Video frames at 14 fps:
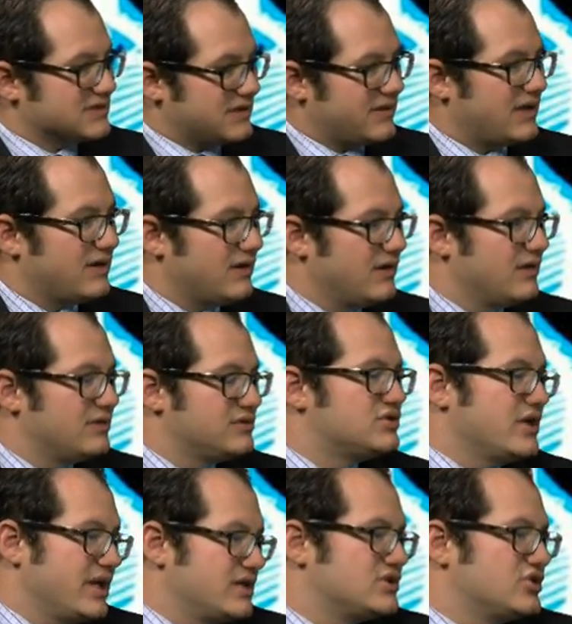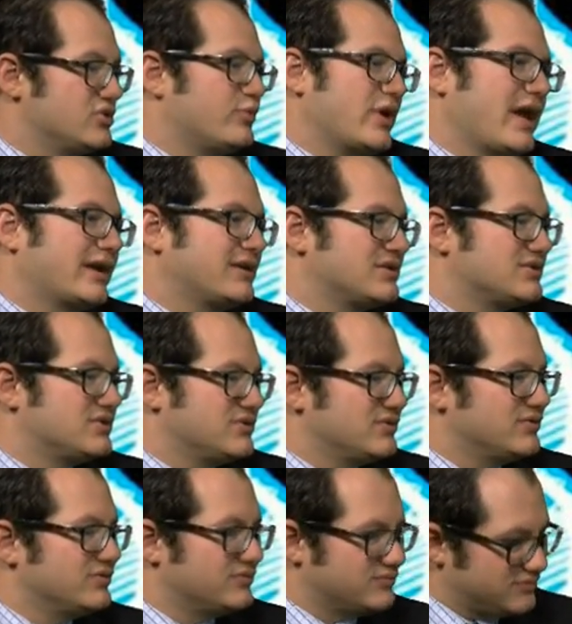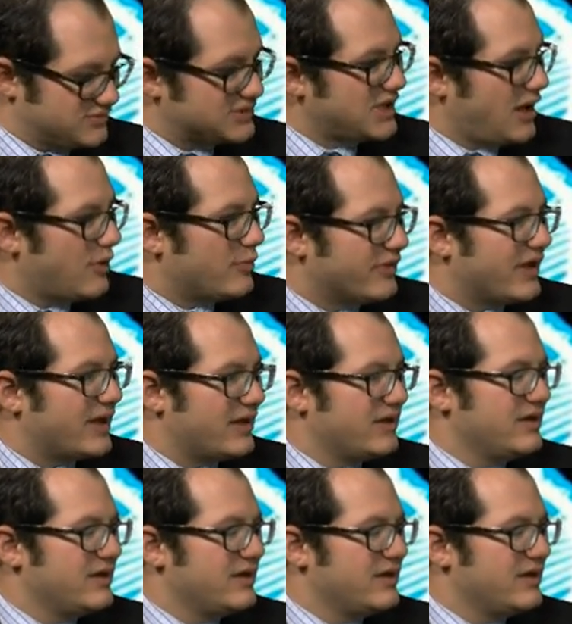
and then changing your practice to to help with that.